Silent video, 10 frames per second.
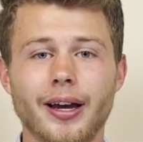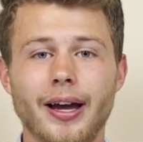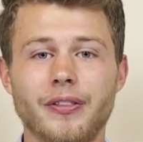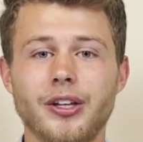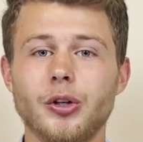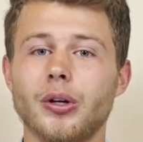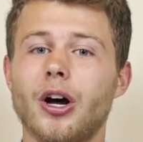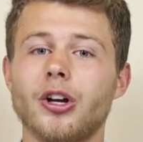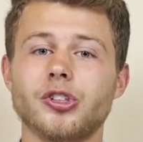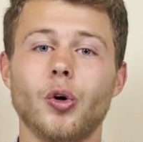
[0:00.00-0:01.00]
And then you can
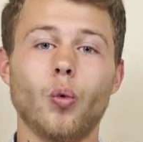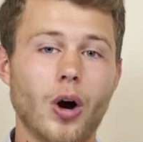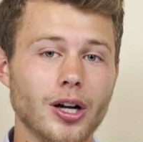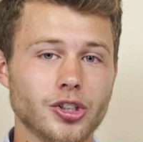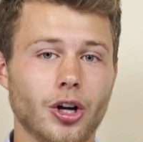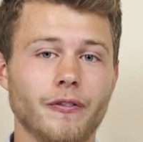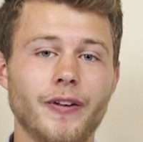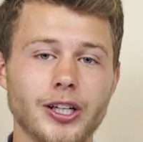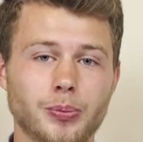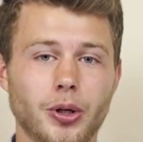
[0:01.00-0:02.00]
also watch on
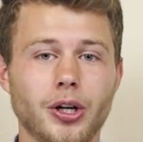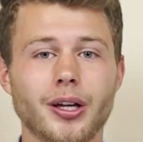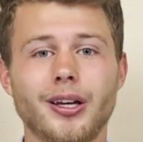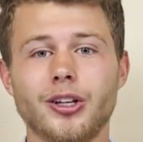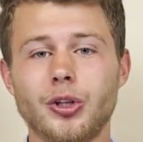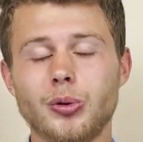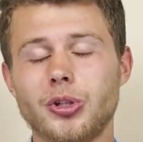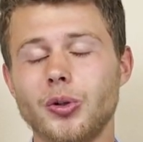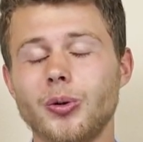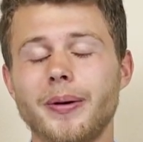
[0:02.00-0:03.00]
Facebook,
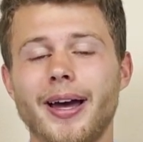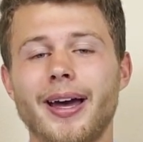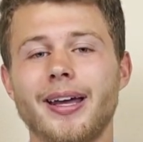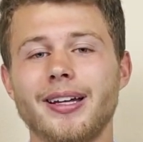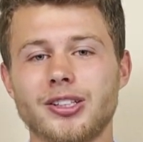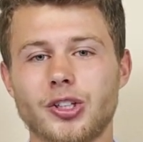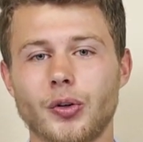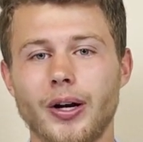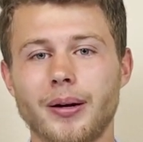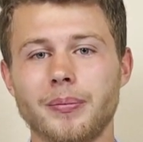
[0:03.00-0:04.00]
YouTube, and
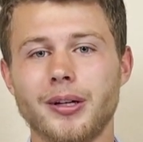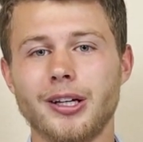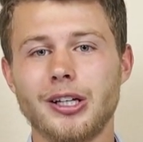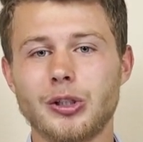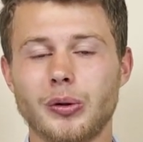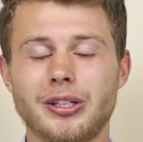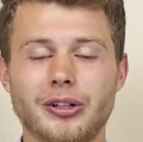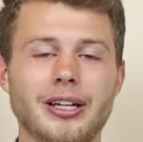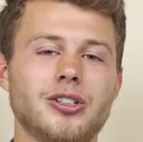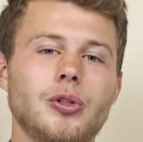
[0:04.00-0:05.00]
Instagram. So until
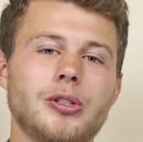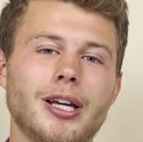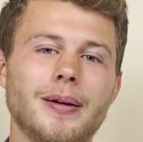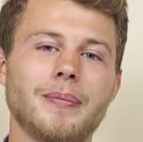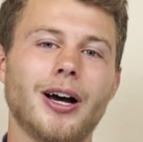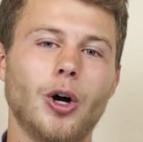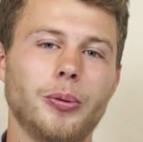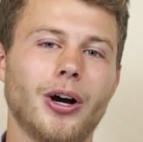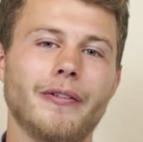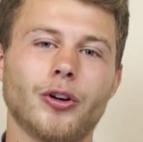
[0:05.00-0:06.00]
next Tuesday, I hope
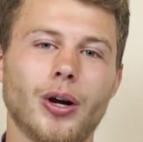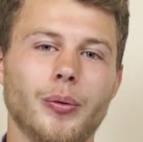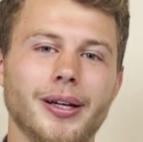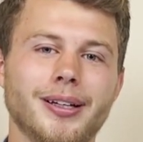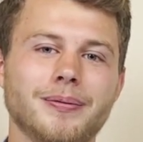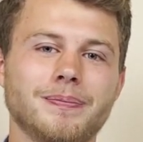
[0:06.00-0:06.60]
you'll have a great week.